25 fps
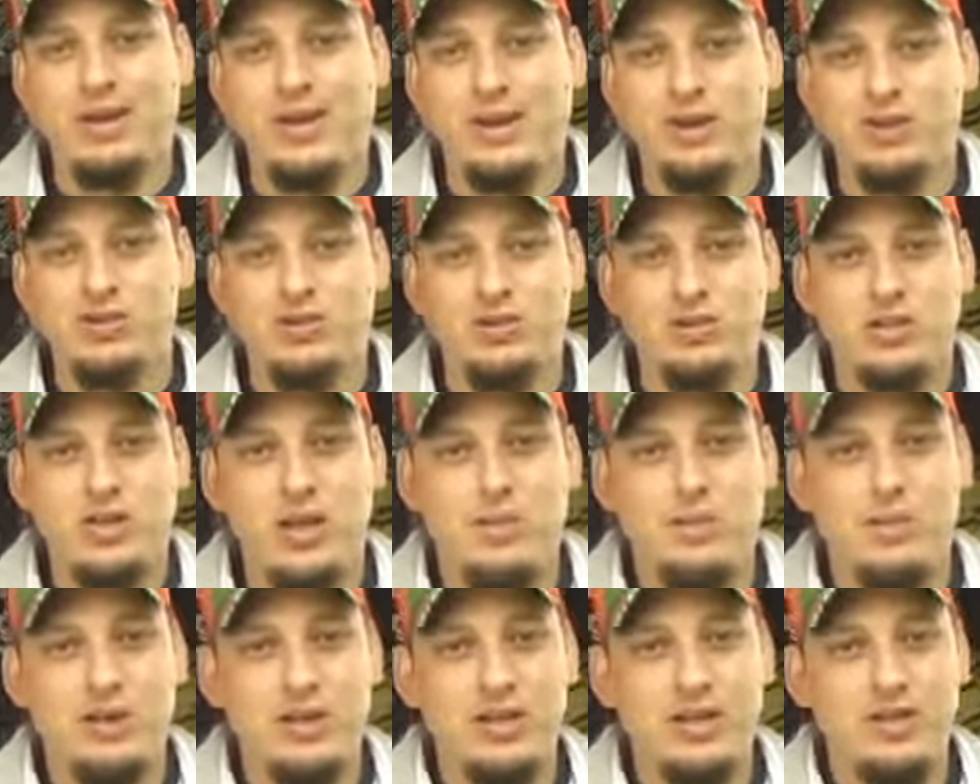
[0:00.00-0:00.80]
and
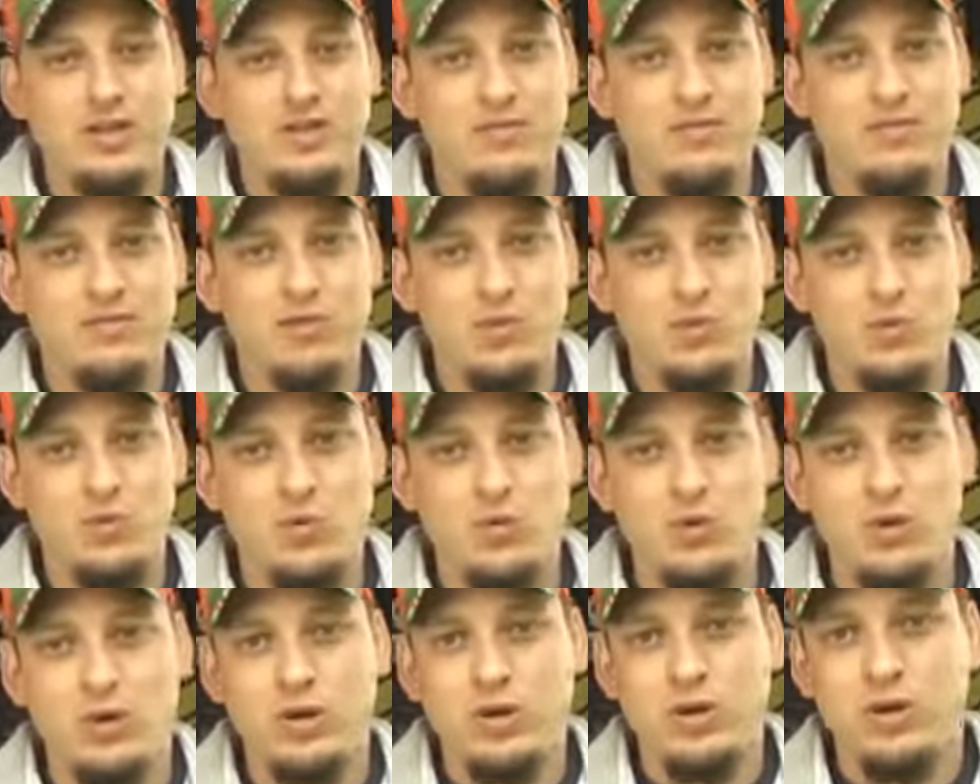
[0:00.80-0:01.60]
actually I'm going to give
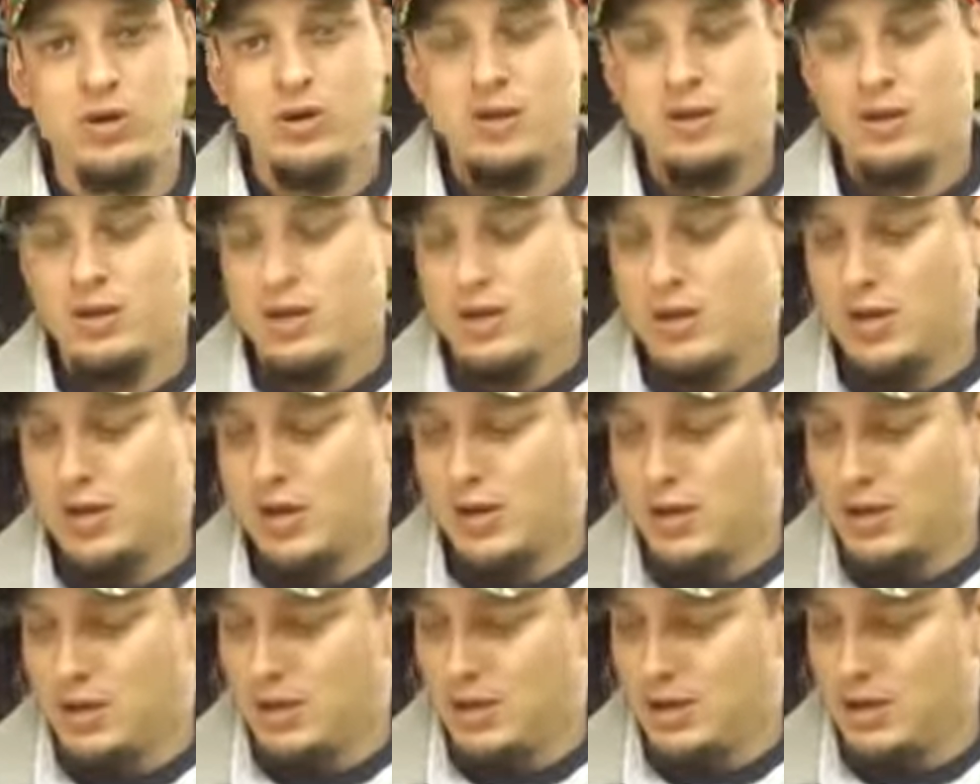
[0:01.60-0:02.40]
you
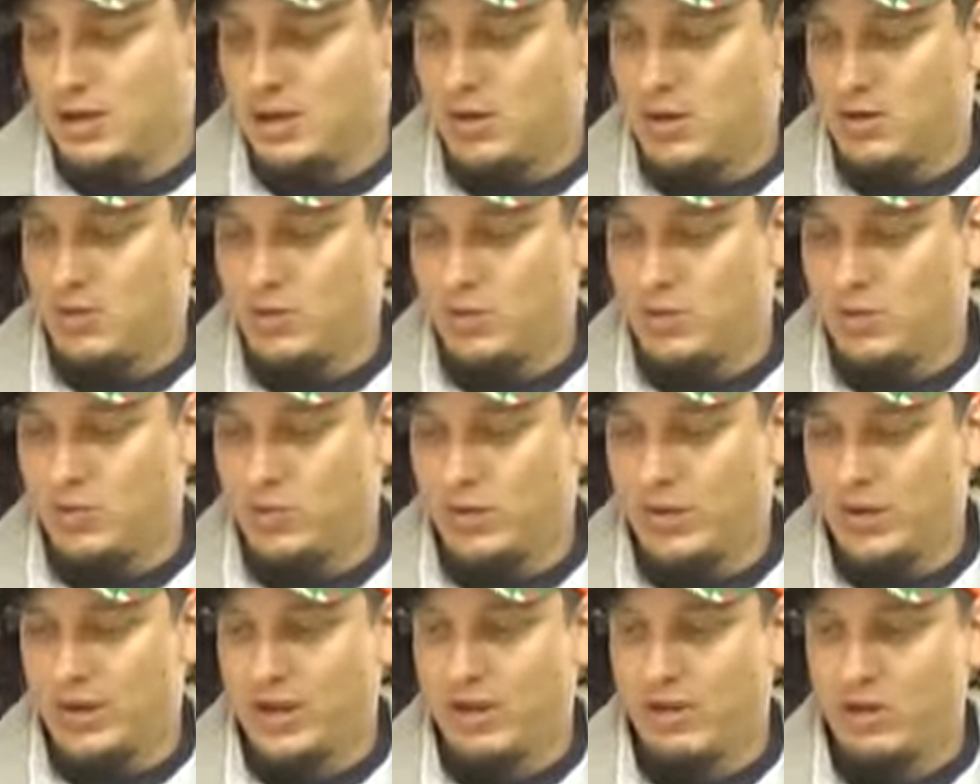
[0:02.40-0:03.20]

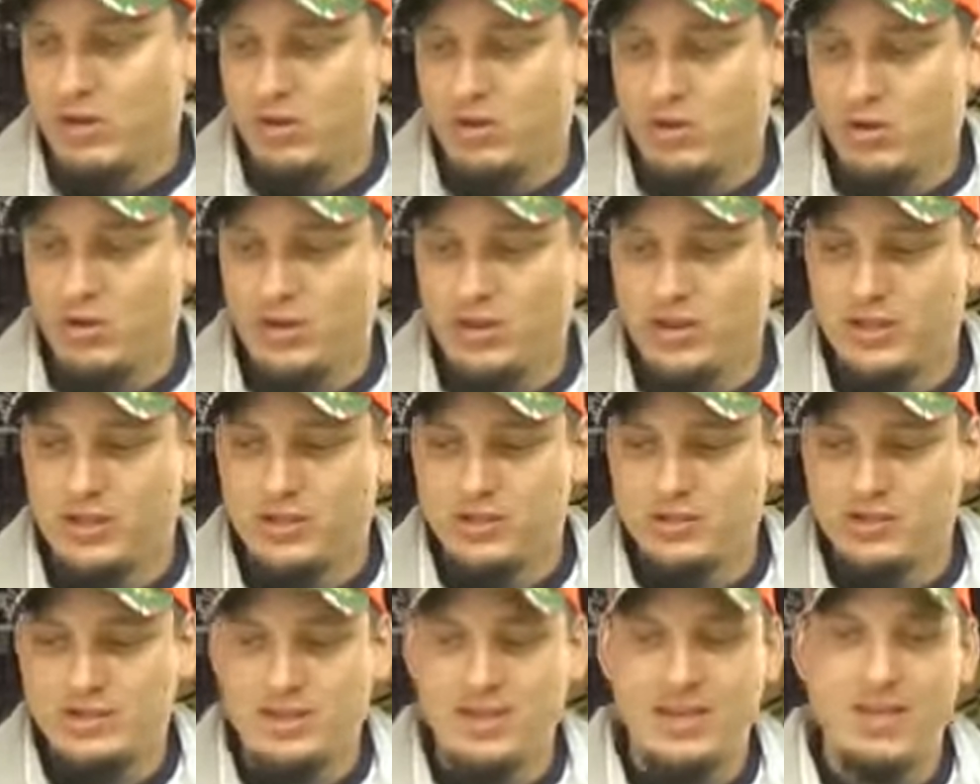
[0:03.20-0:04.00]
what I call
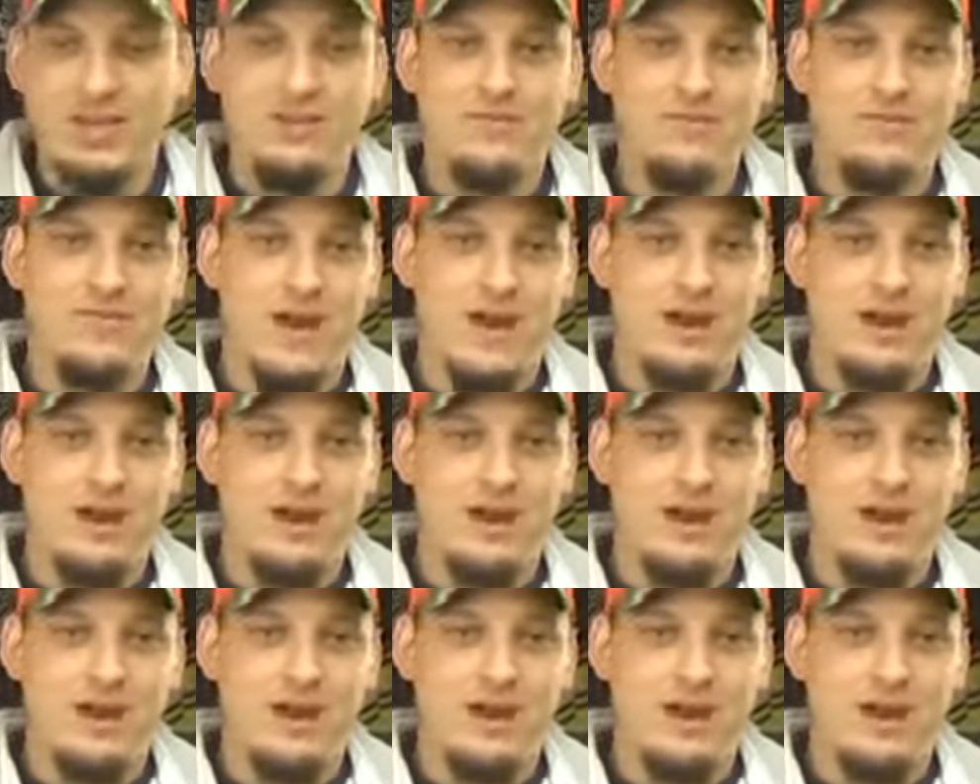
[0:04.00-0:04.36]
is the IT